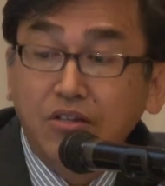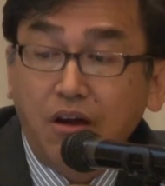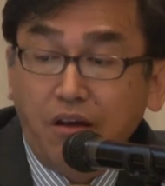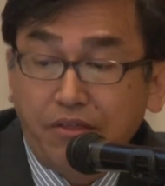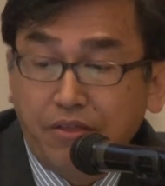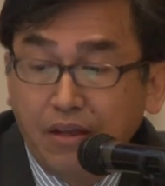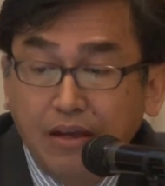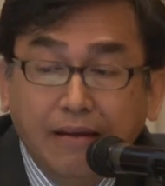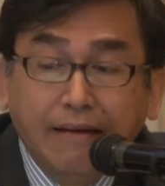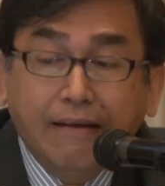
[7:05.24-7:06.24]
earth.
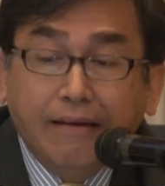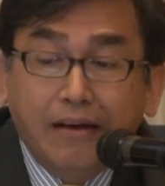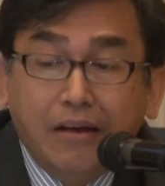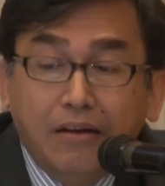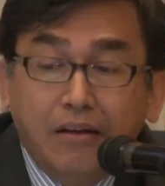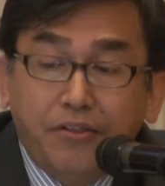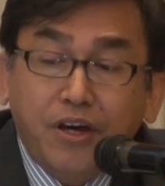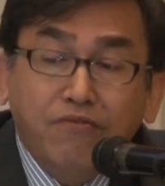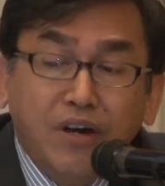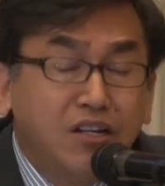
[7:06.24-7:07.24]
The
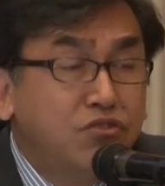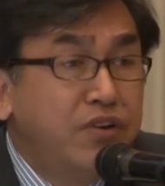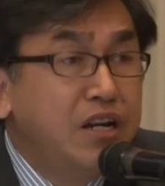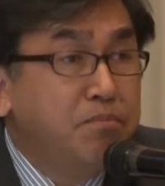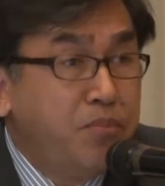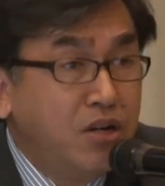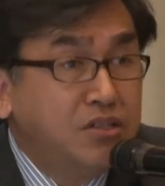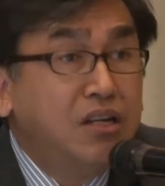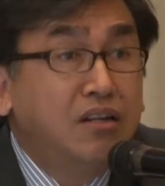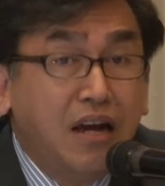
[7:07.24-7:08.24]
third one is very
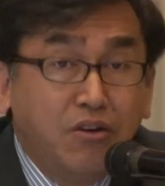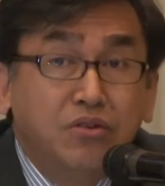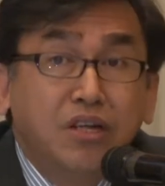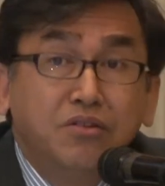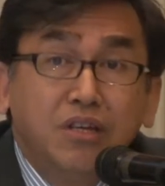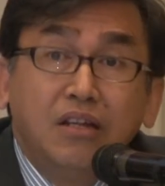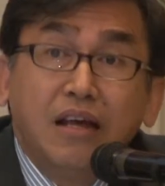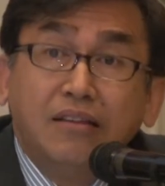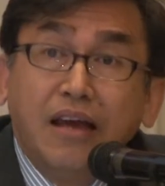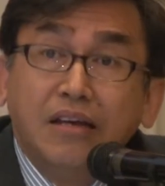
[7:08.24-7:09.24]
important. Now you can see
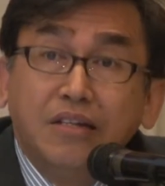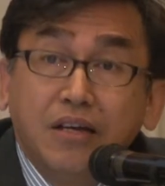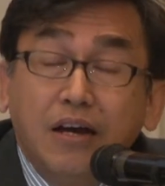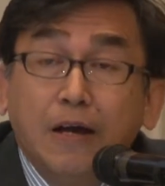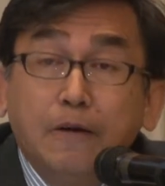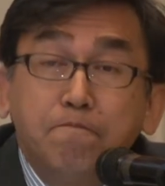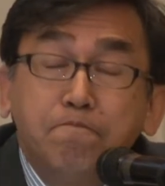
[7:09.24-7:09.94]
that there is a